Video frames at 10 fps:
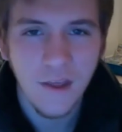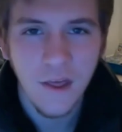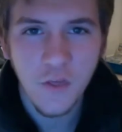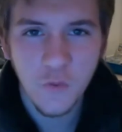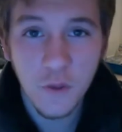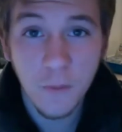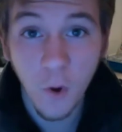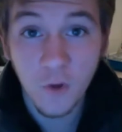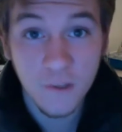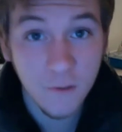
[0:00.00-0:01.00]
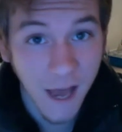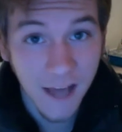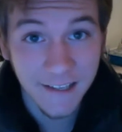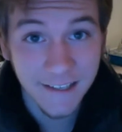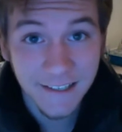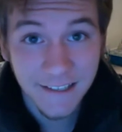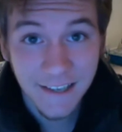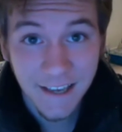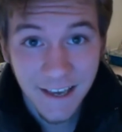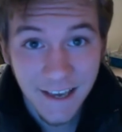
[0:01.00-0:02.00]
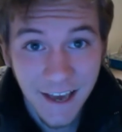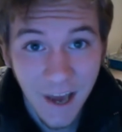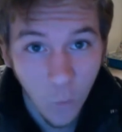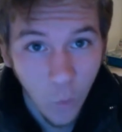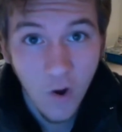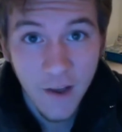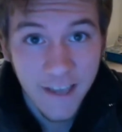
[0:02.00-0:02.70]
Throwing the ball down the alley. What